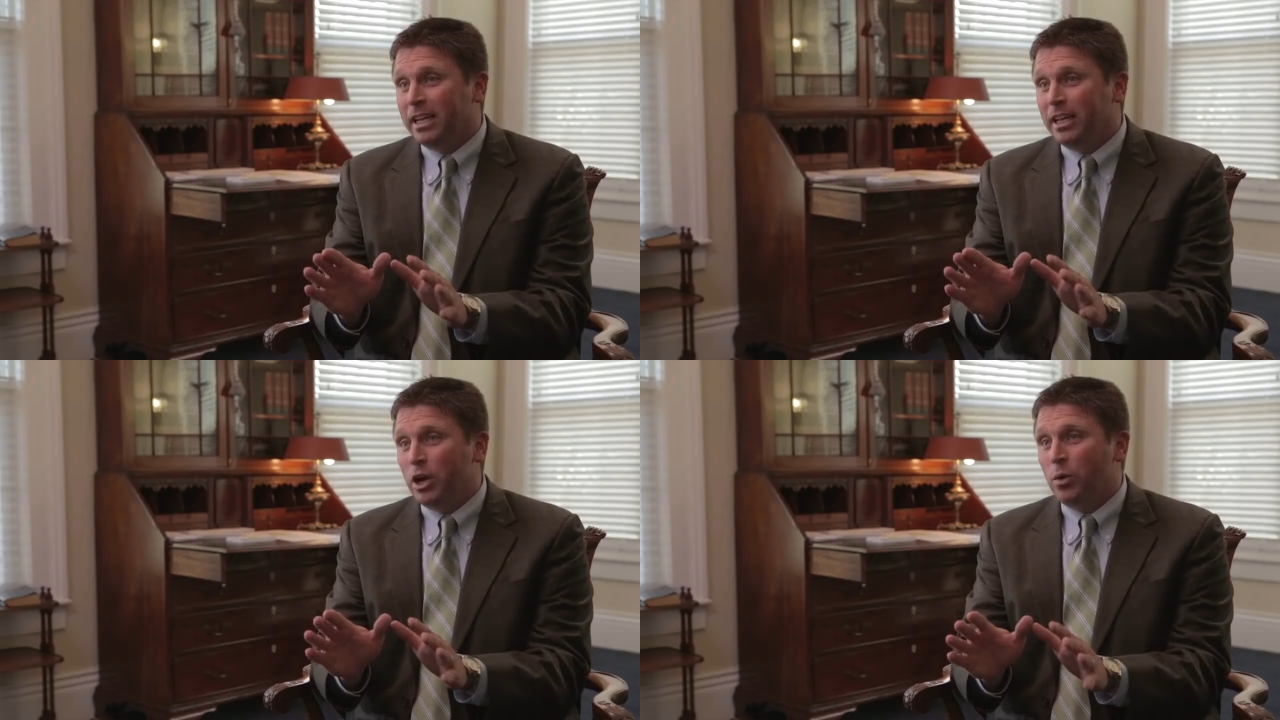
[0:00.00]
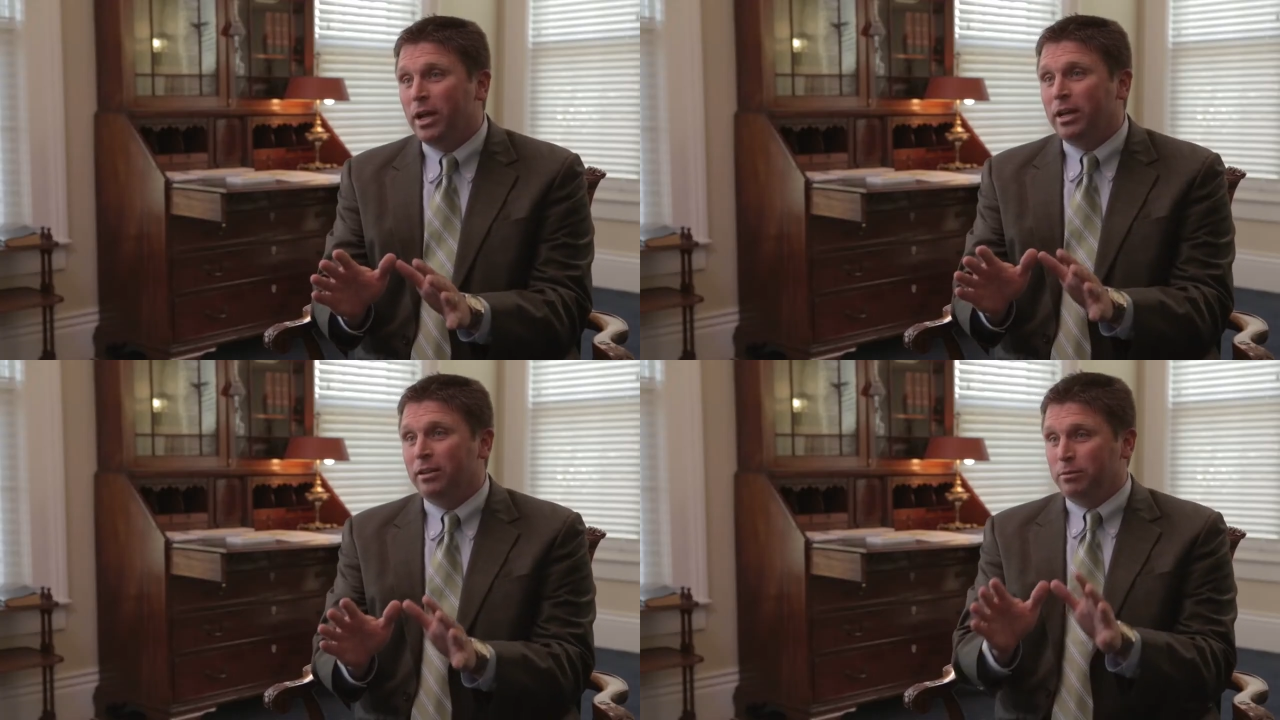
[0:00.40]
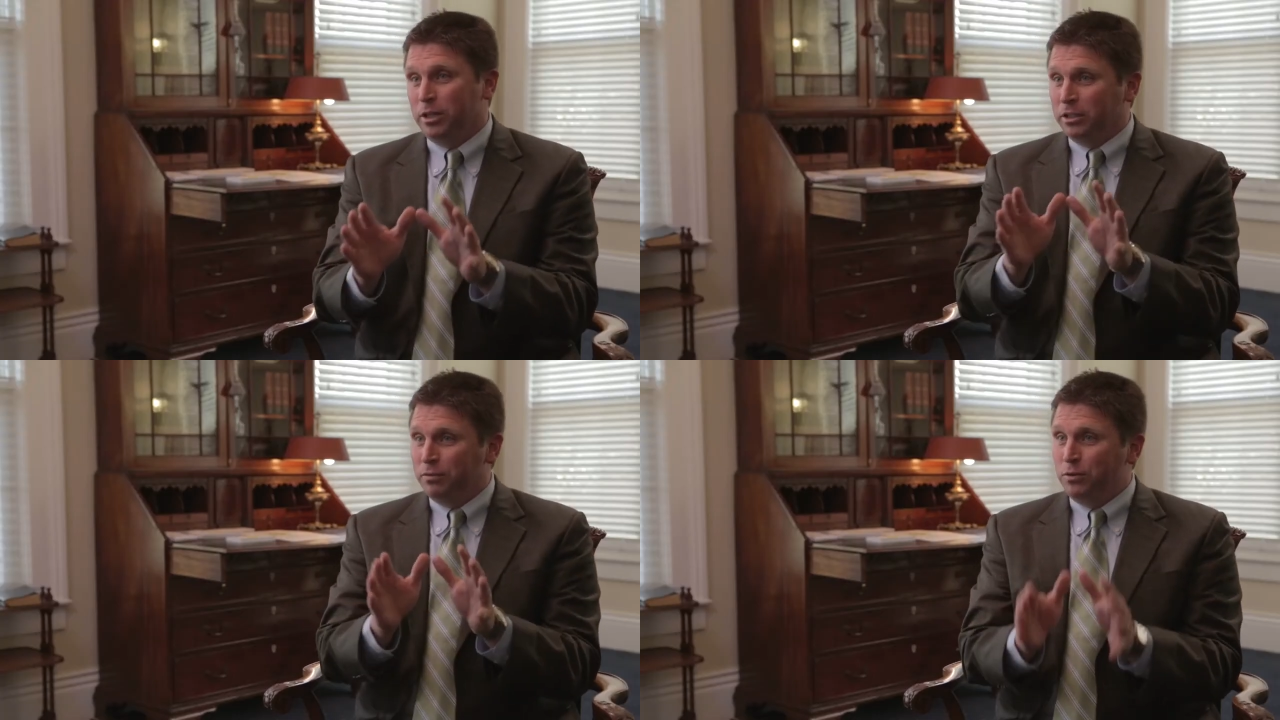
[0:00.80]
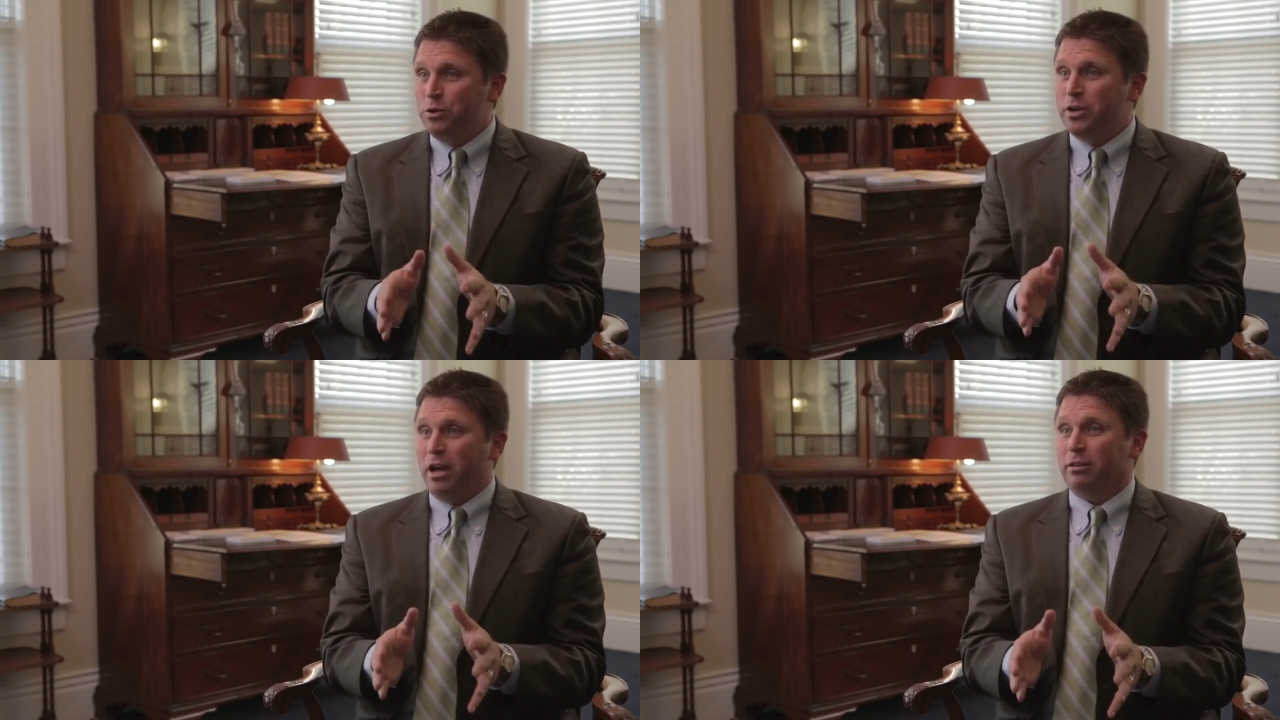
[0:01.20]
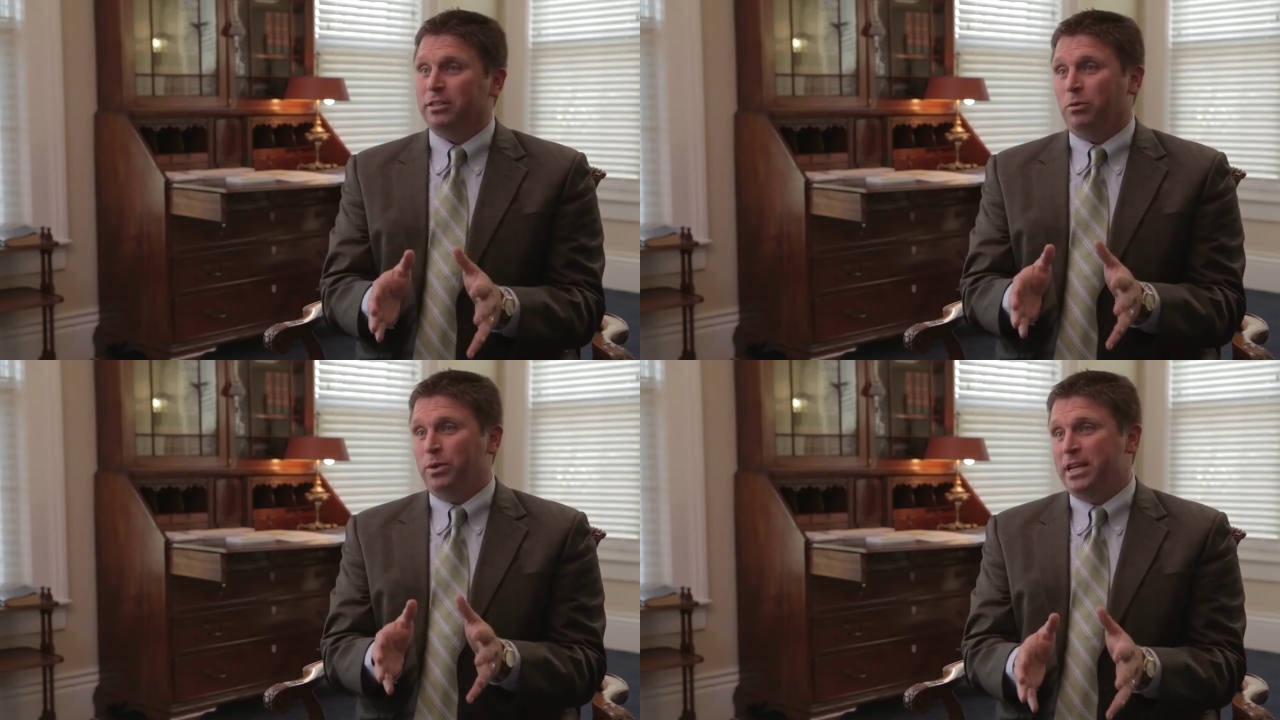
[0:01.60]
You know, the few dollars
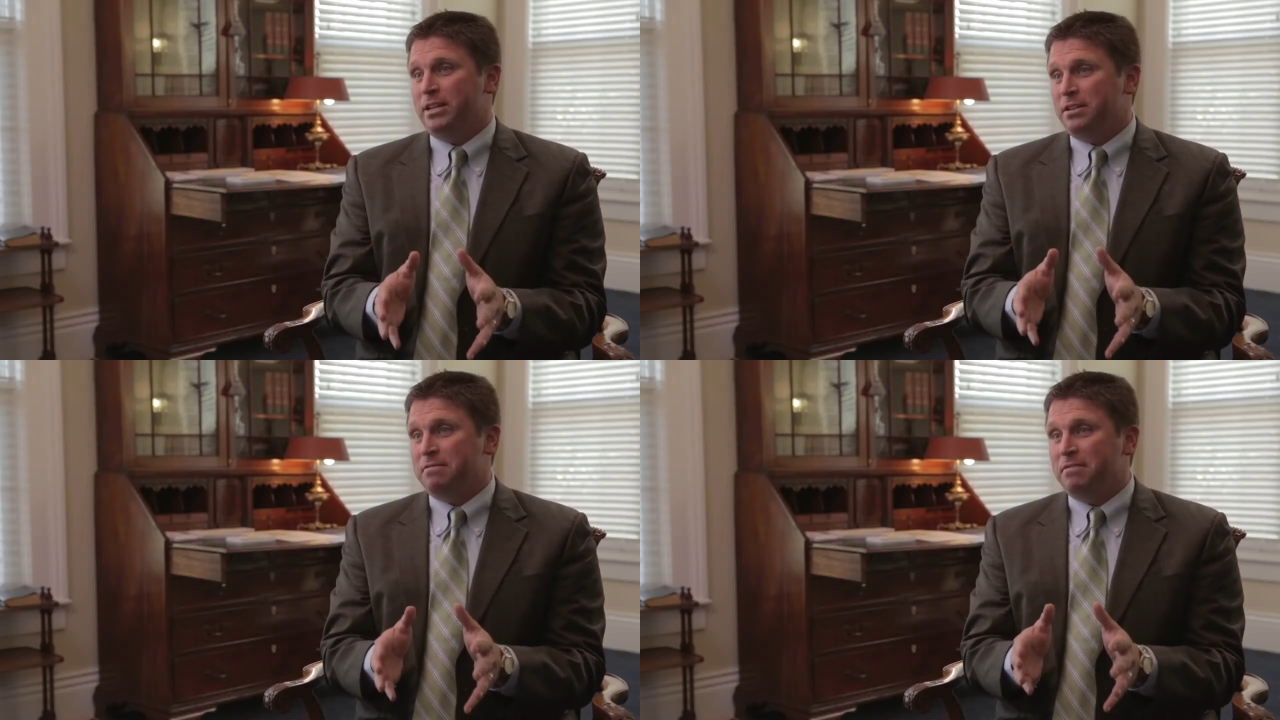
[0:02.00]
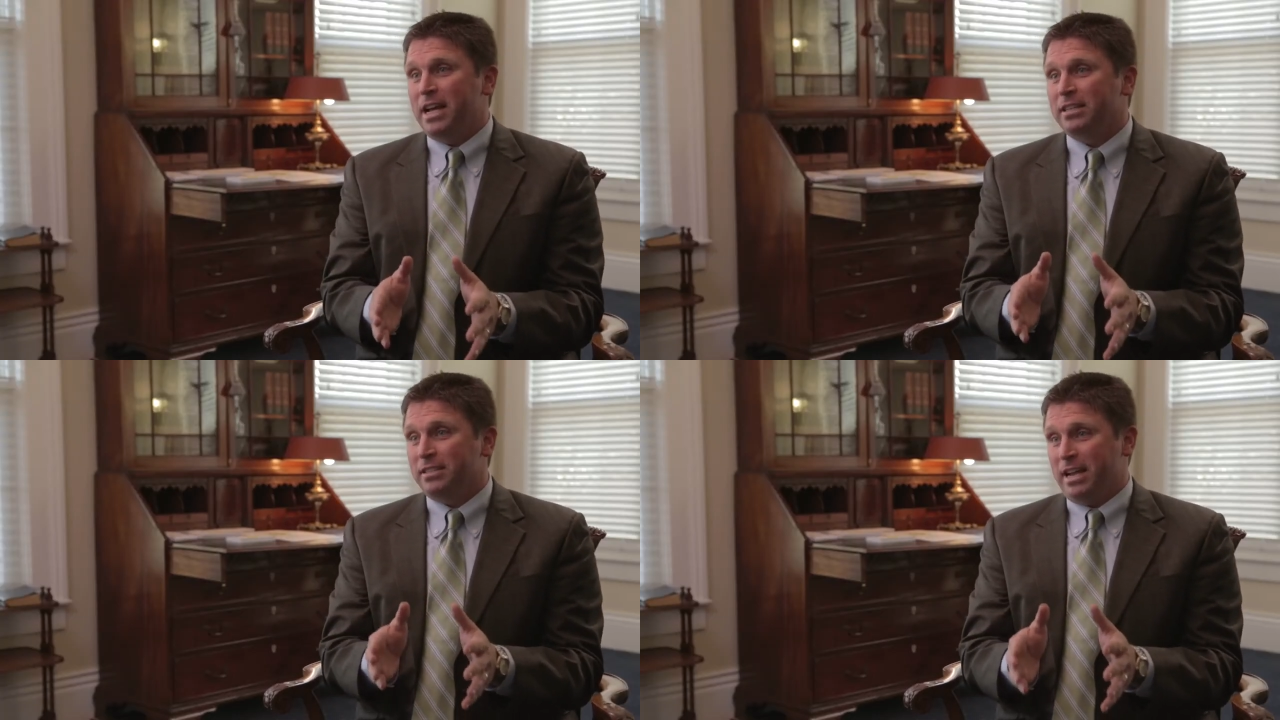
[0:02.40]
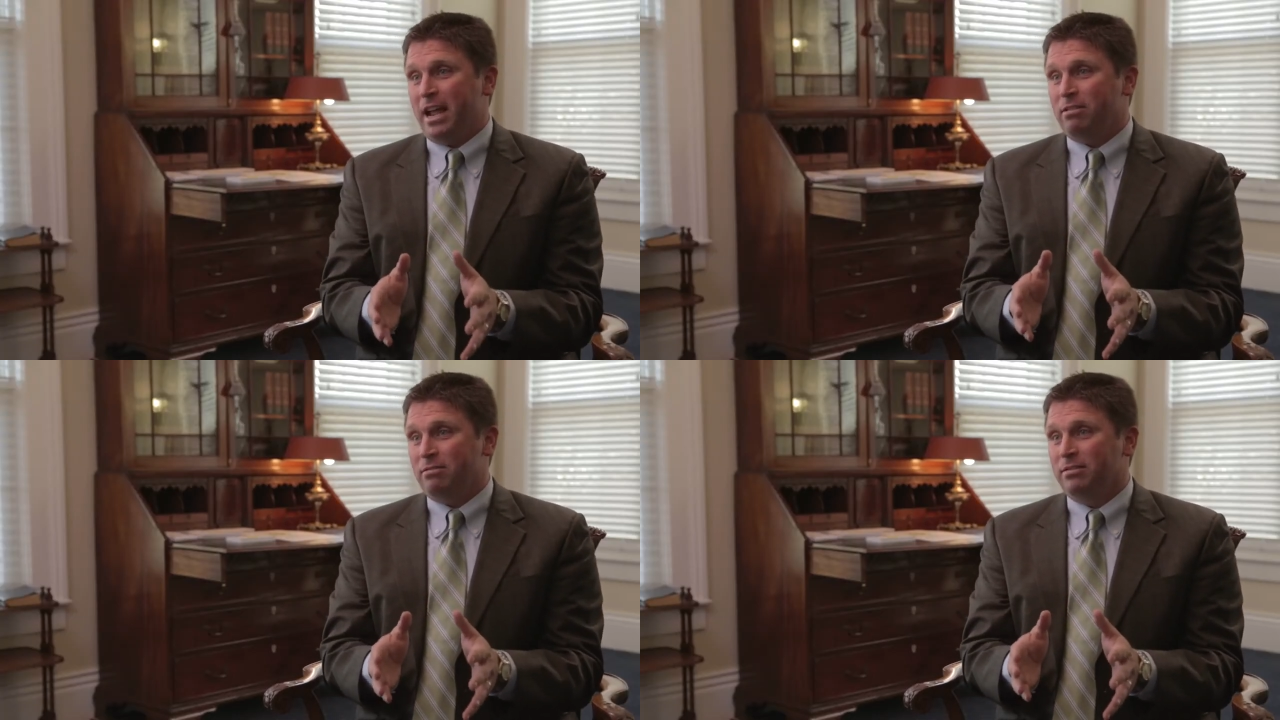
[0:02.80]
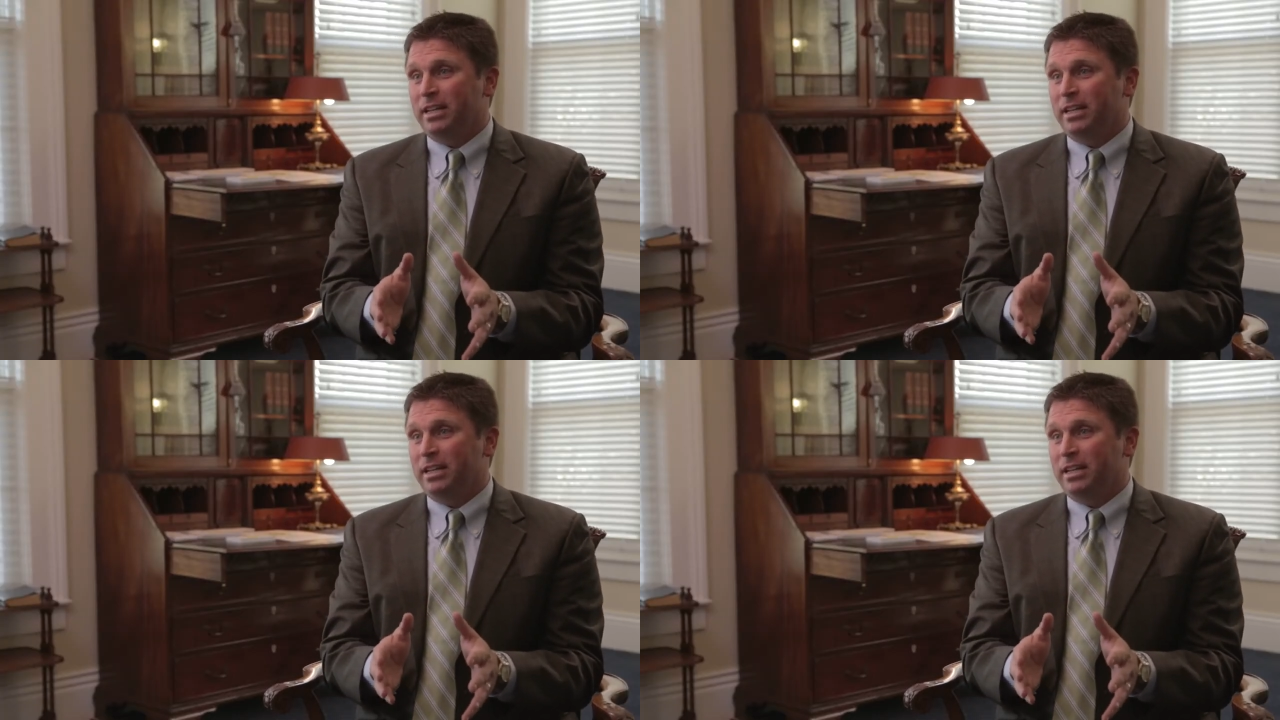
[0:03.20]
that we get to invest now,